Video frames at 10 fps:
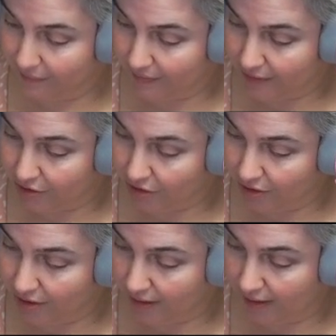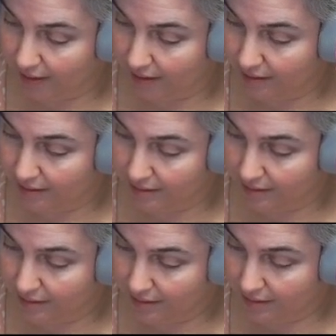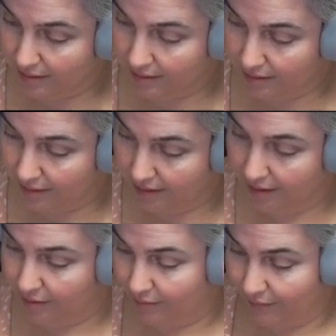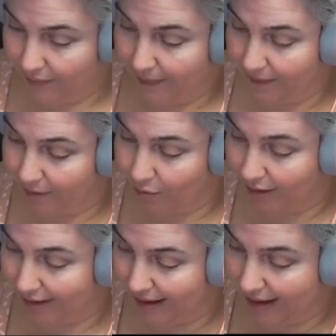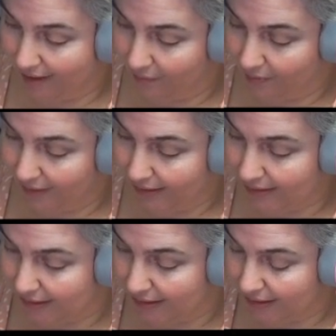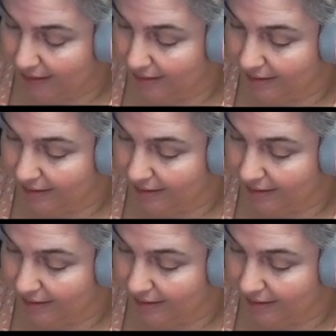surely, you know, we're going to have plenty.